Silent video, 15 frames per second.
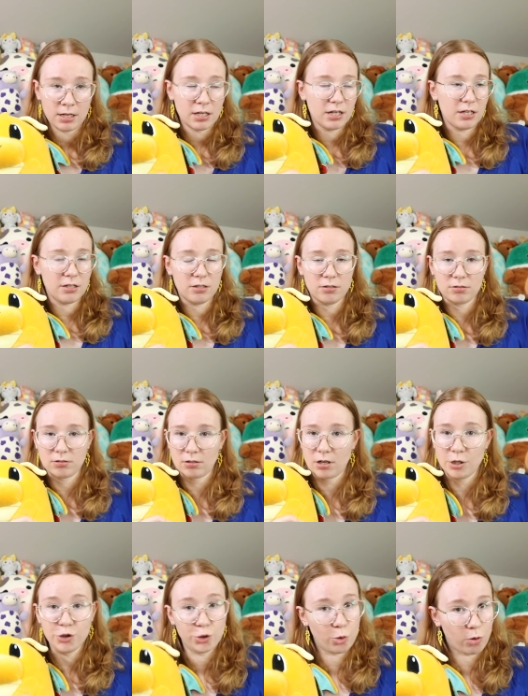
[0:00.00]
he's
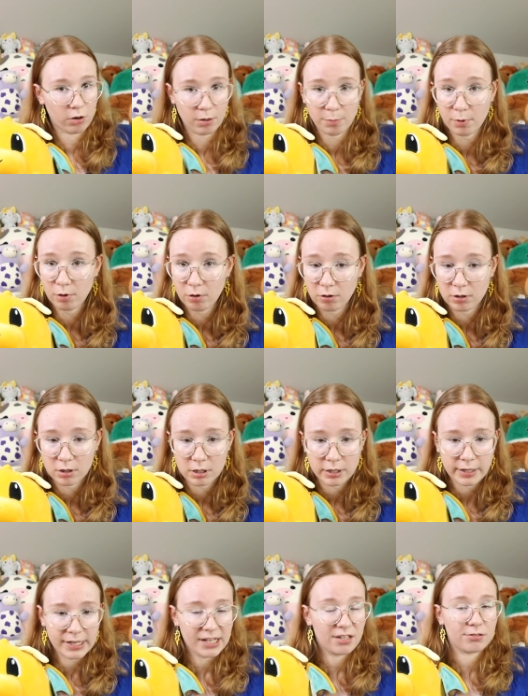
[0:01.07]
adorable,
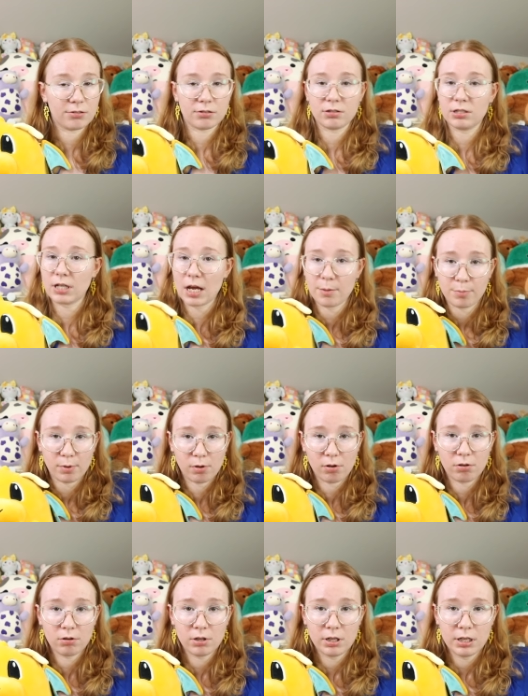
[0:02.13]
he's a staple.